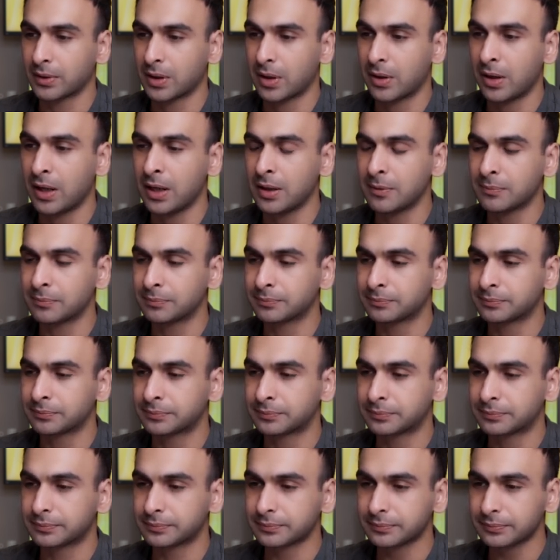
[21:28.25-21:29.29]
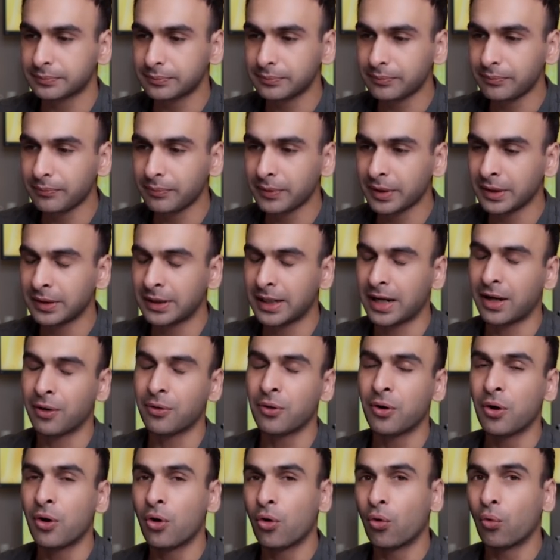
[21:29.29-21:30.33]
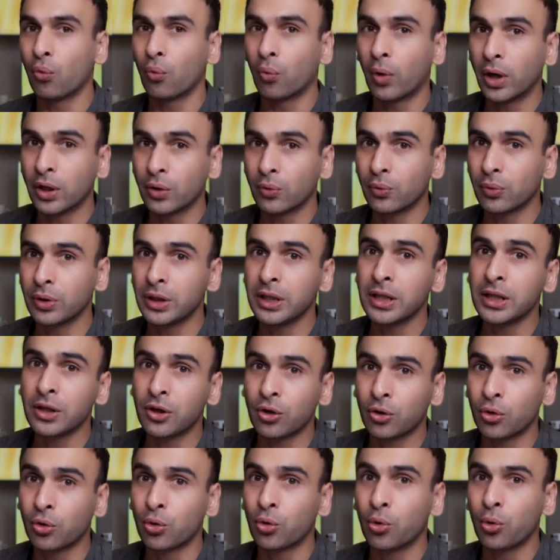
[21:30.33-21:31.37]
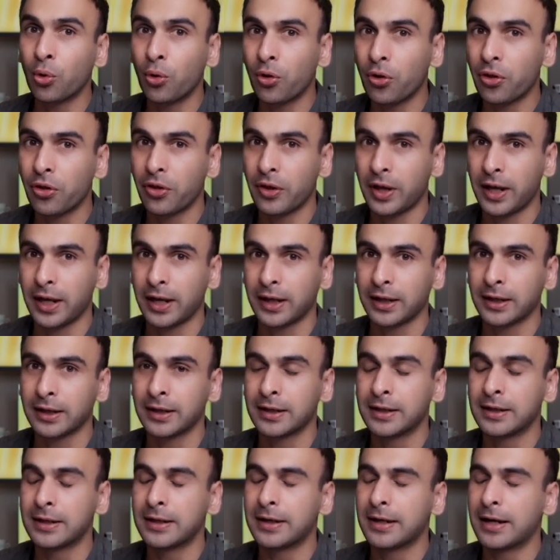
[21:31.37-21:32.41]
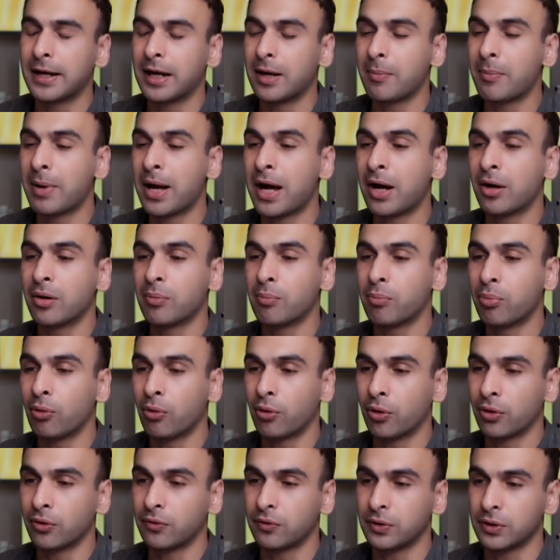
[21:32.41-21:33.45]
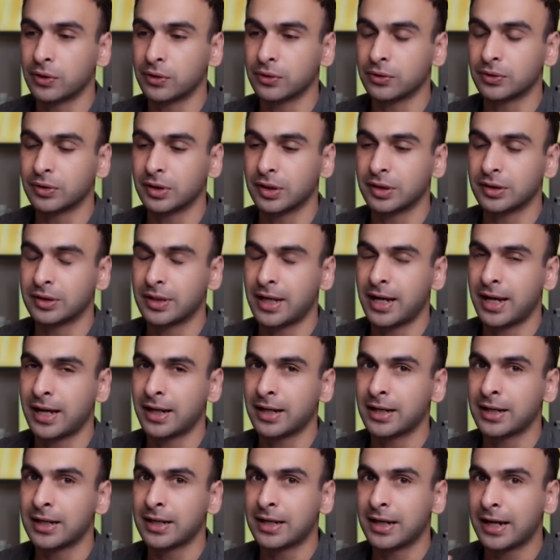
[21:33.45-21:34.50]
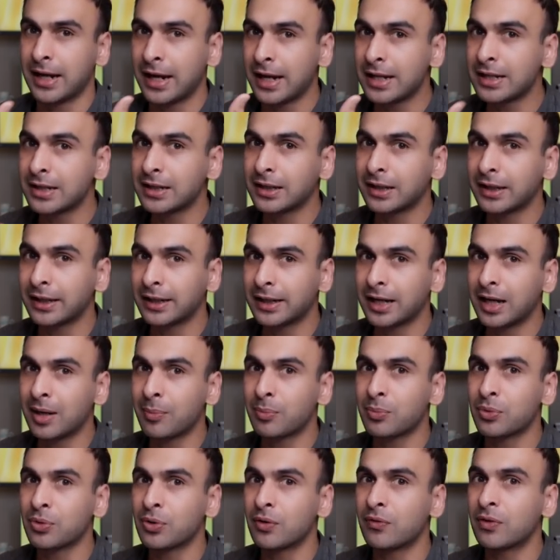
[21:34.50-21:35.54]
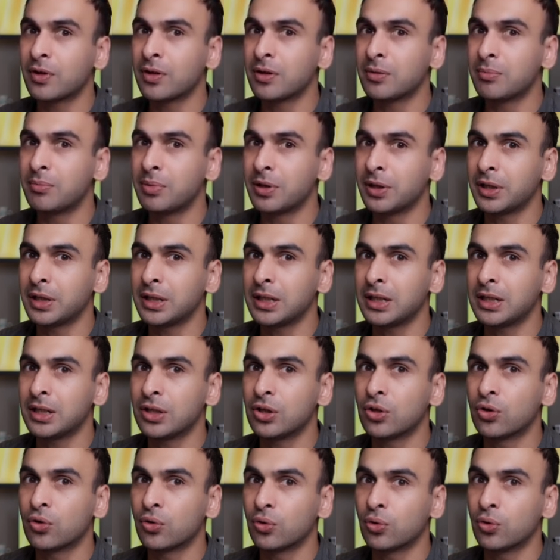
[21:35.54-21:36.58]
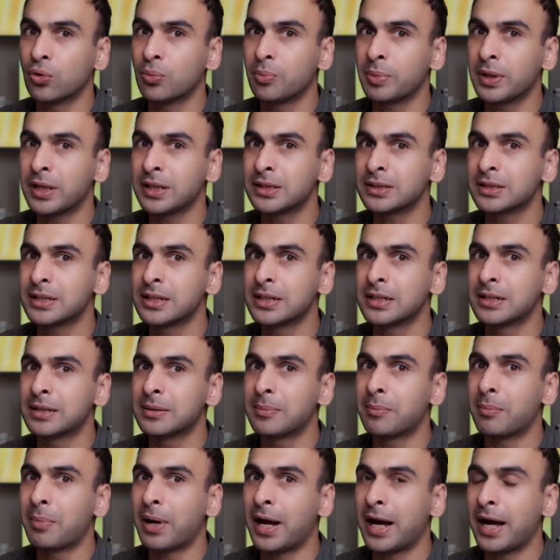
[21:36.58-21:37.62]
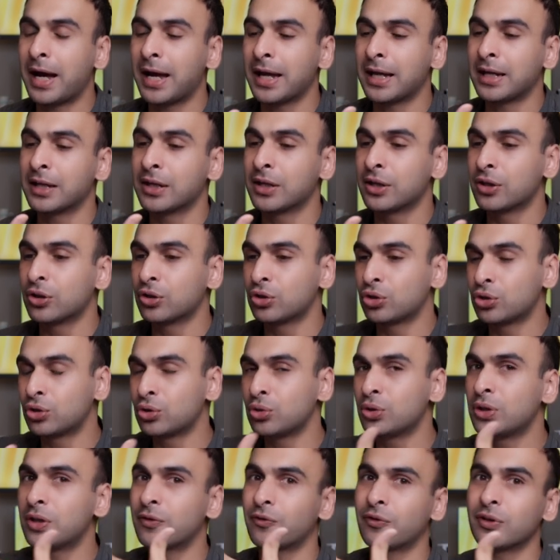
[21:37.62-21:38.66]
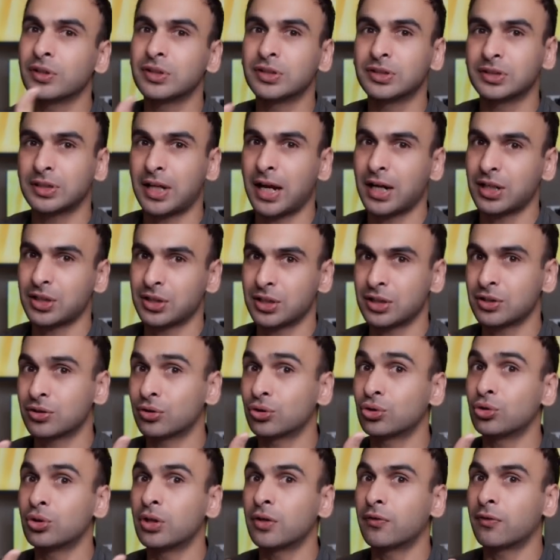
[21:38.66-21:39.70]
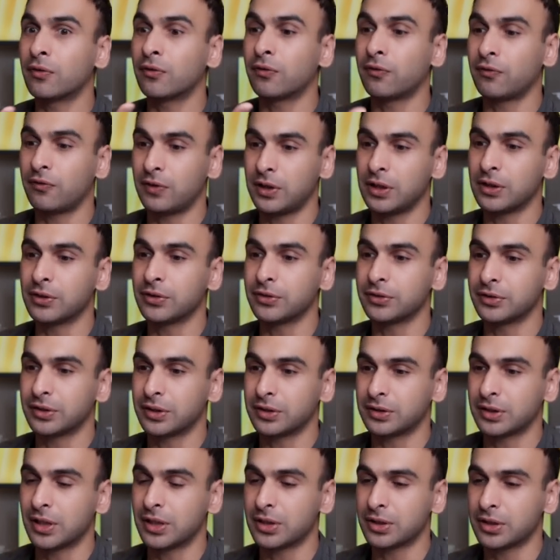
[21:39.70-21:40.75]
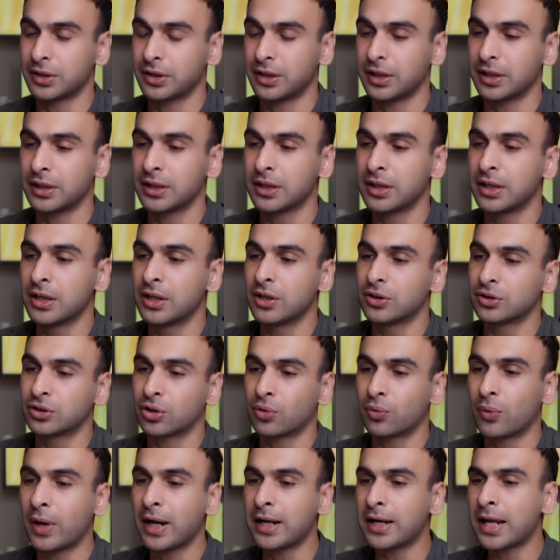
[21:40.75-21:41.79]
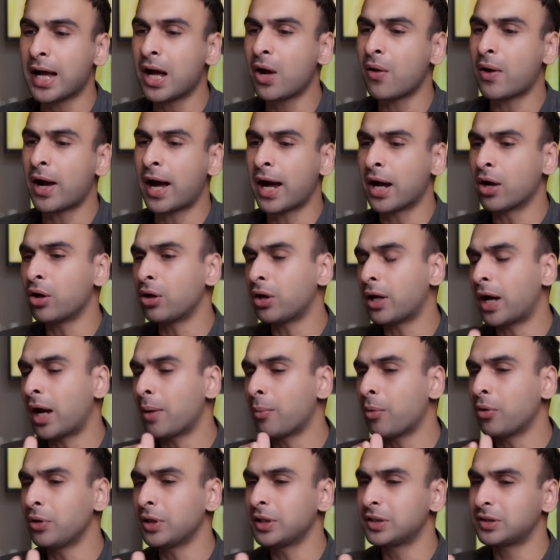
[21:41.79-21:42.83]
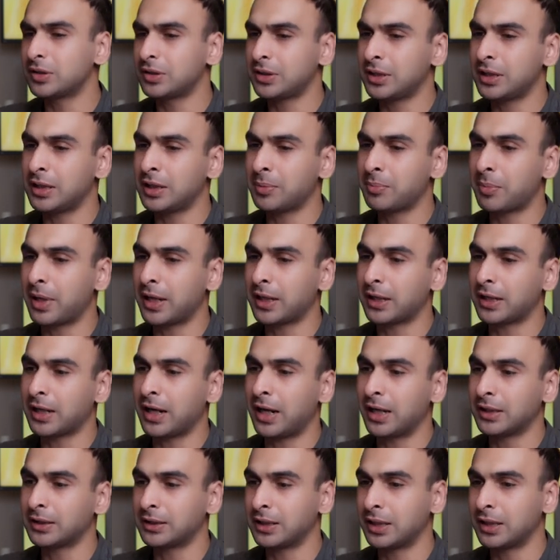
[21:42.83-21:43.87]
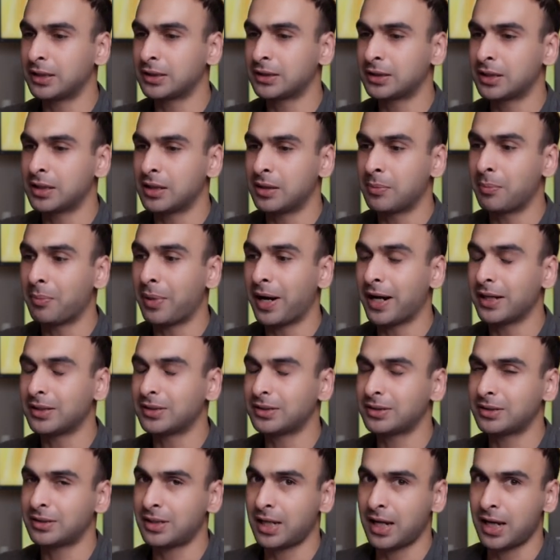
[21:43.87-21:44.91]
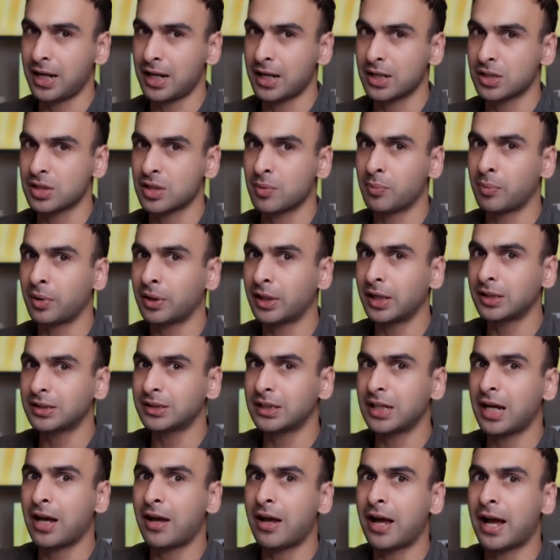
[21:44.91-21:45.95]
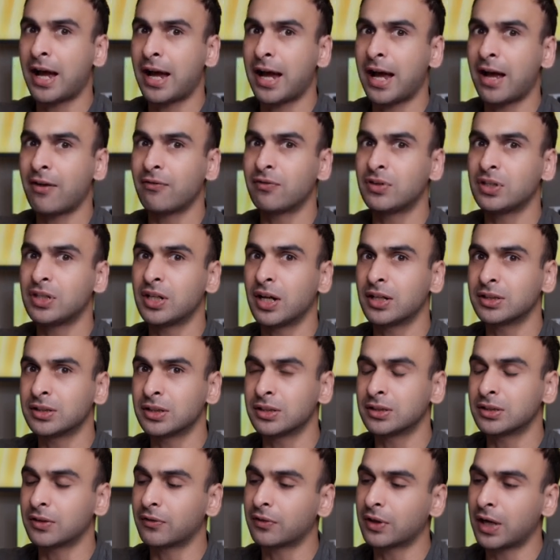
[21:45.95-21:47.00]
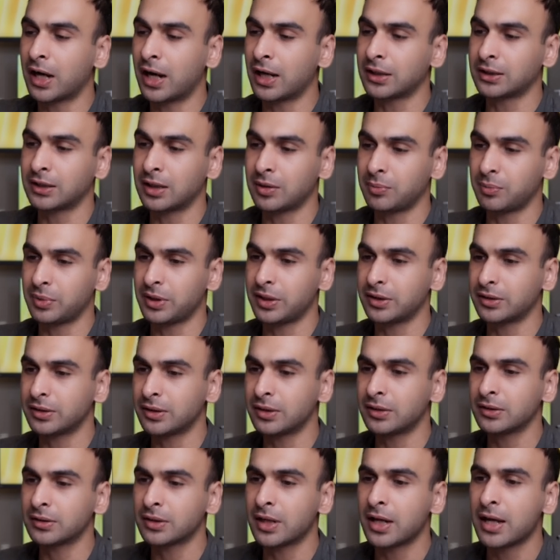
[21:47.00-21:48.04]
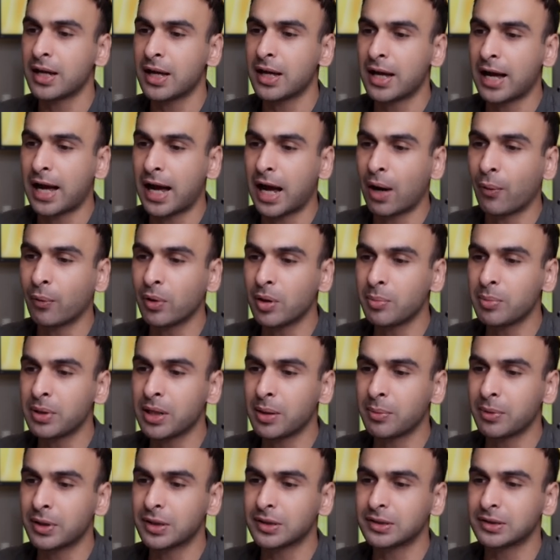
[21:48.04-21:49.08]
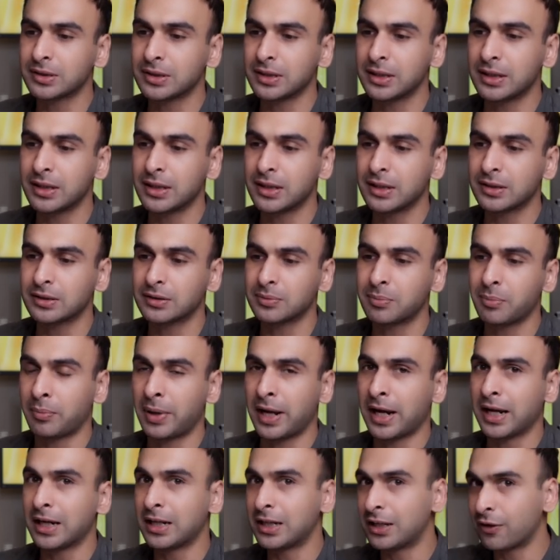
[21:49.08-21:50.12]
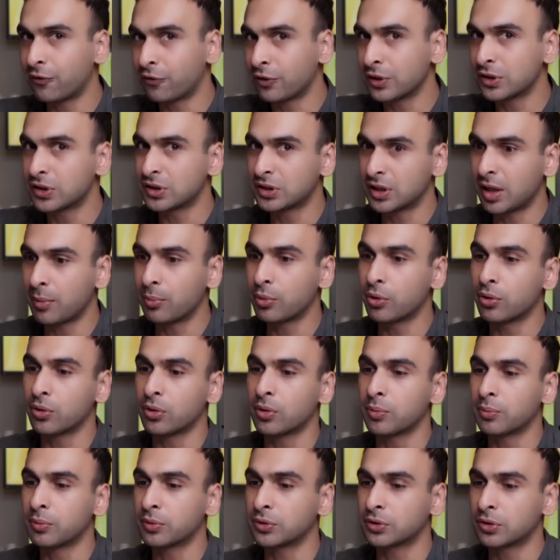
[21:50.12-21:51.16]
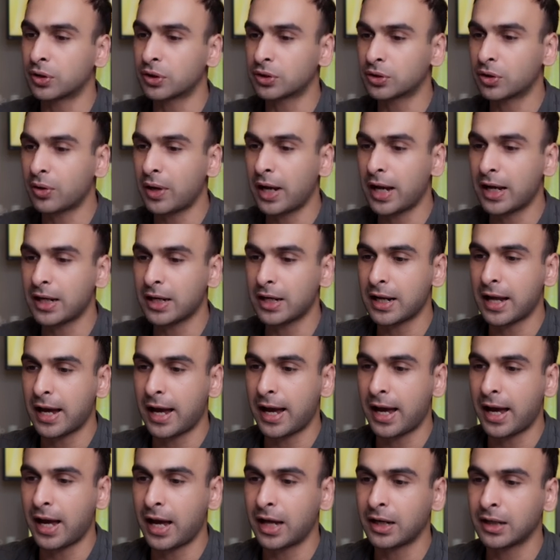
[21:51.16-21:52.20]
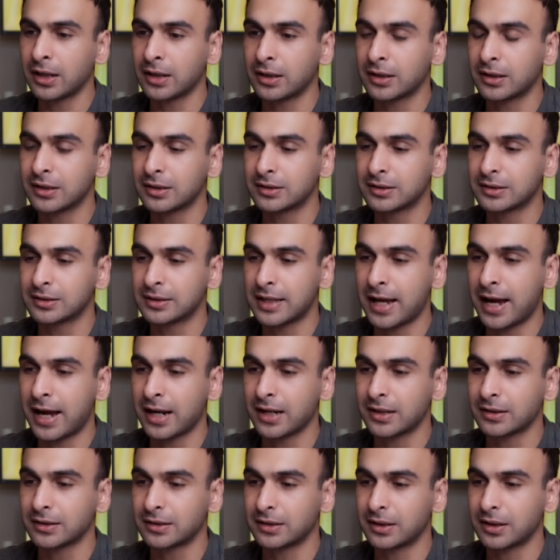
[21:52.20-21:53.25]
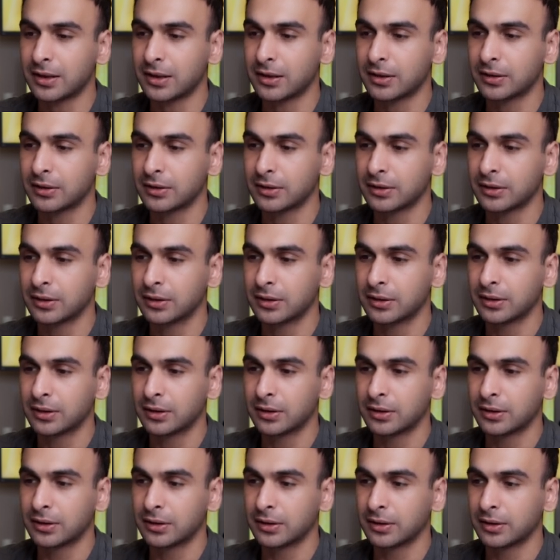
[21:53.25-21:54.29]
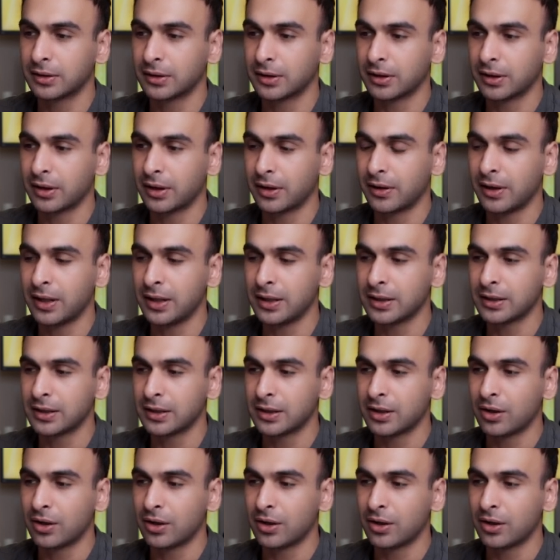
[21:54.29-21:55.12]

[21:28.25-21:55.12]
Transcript: All right. Now, one really cool thing about board views is that in ClickUp, you have the ability to group it by 2 different sections or 2 different fields, essentially. So right now, I'm only seeing my content by stage. But let's say I have dozens of content pieces. I want to be able to see this by a different subgroup. So let's go ahead and add the status here. All right.